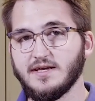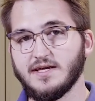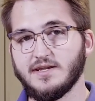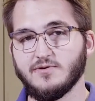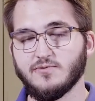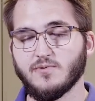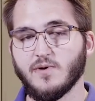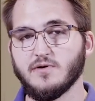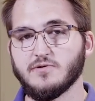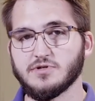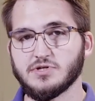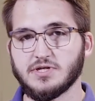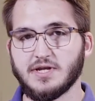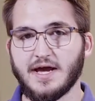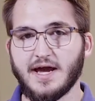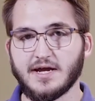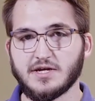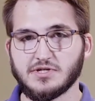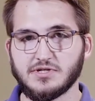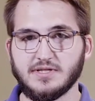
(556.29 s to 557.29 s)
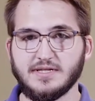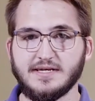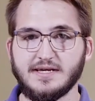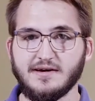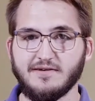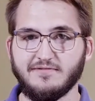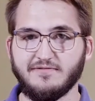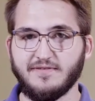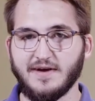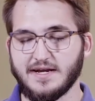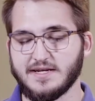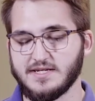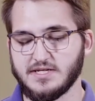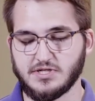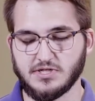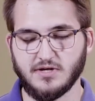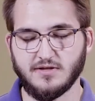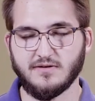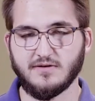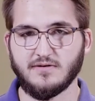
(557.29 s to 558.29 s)
in erosion actually affect
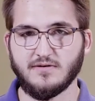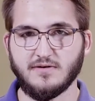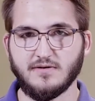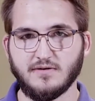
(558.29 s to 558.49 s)
each other.